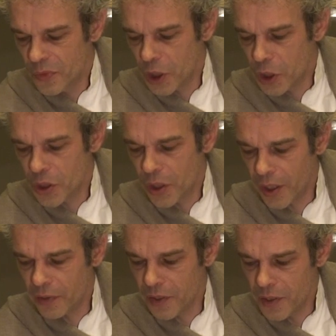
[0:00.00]

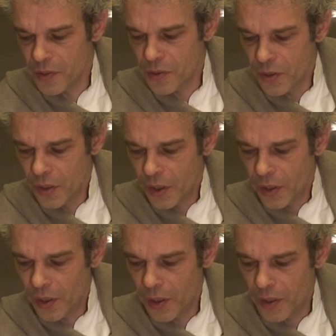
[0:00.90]
understand this,
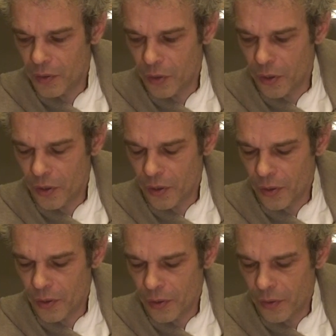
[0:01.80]
and
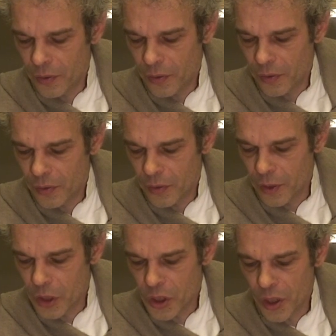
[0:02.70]

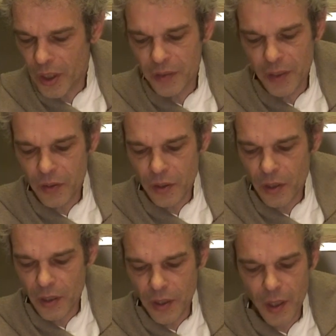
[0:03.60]
understand that
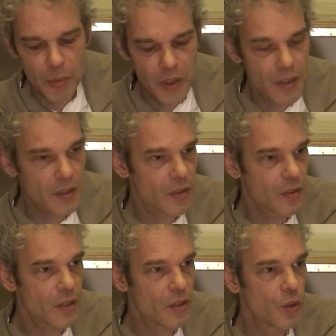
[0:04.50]

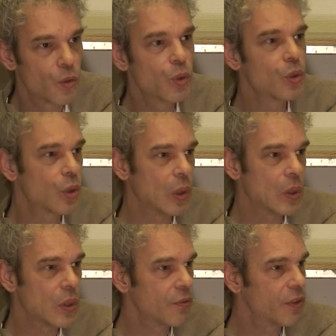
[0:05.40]
unhappiness is the root
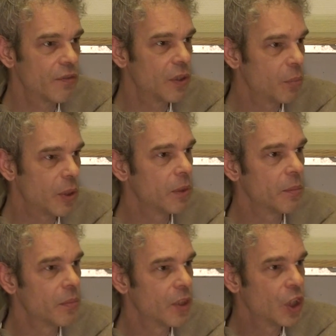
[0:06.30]
cause of every
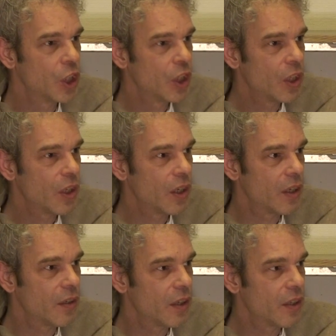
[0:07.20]
problem,
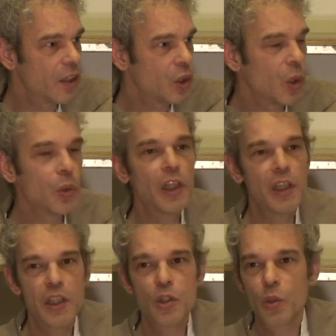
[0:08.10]
and that it only
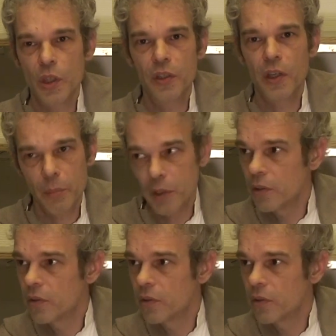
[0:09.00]
leads to a dharma,